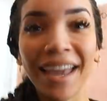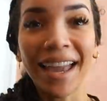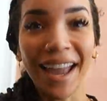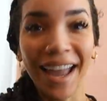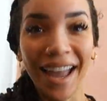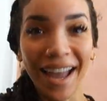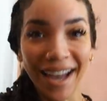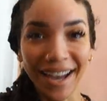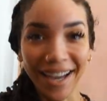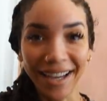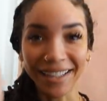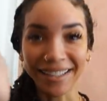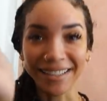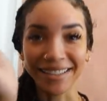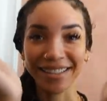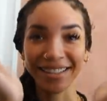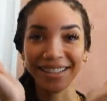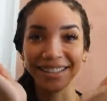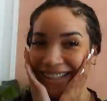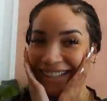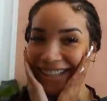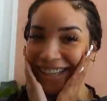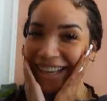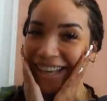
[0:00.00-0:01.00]
and
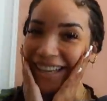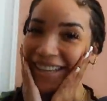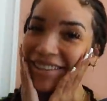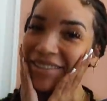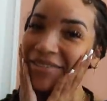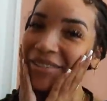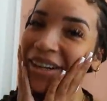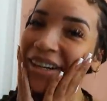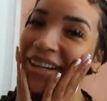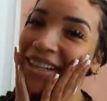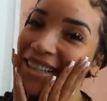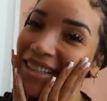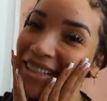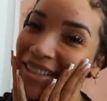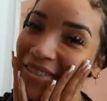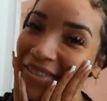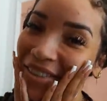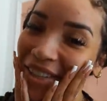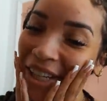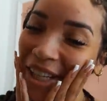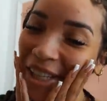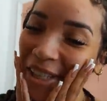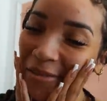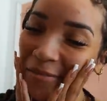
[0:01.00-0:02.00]
guess where it's
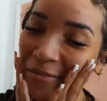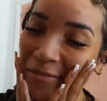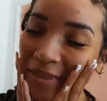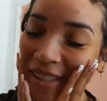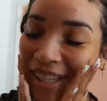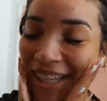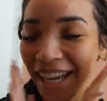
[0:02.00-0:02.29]
from.